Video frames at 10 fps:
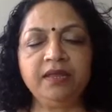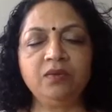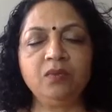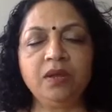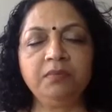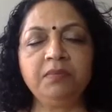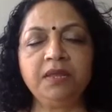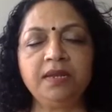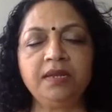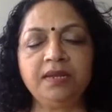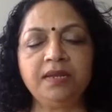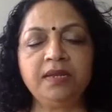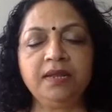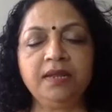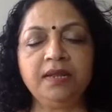1 minute at a
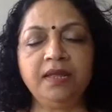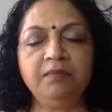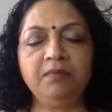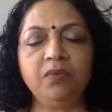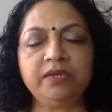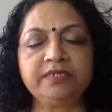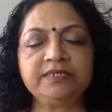time or 1